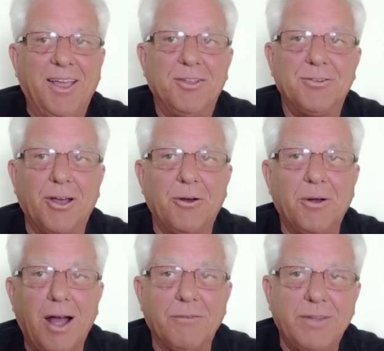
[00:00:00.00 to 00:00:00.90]

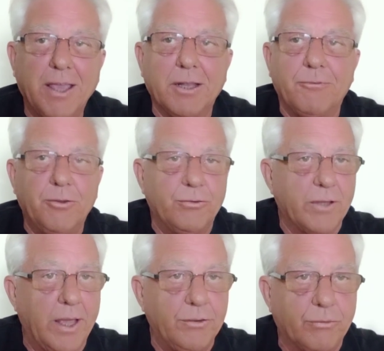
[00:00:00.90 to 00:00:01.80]
So I've taken a few
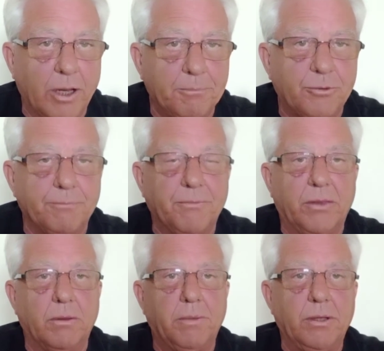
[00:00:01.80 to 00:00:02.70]
side trips
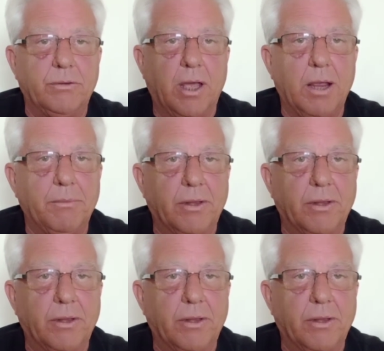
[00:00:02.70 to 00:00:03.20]
in the meantime.